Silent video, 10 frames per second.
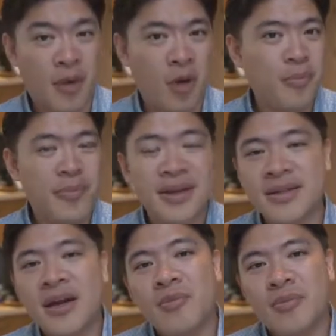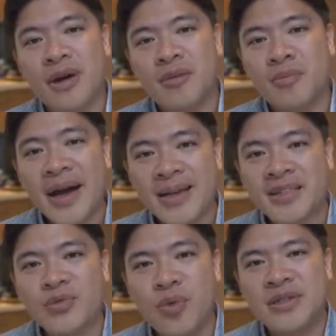Upbit, but
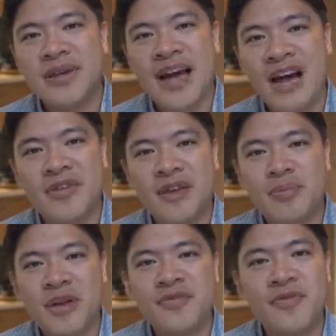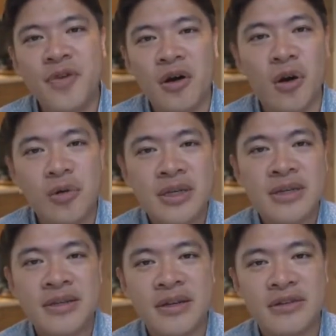Binance wants to have a big foothold
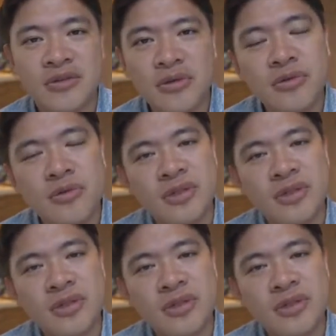in there too.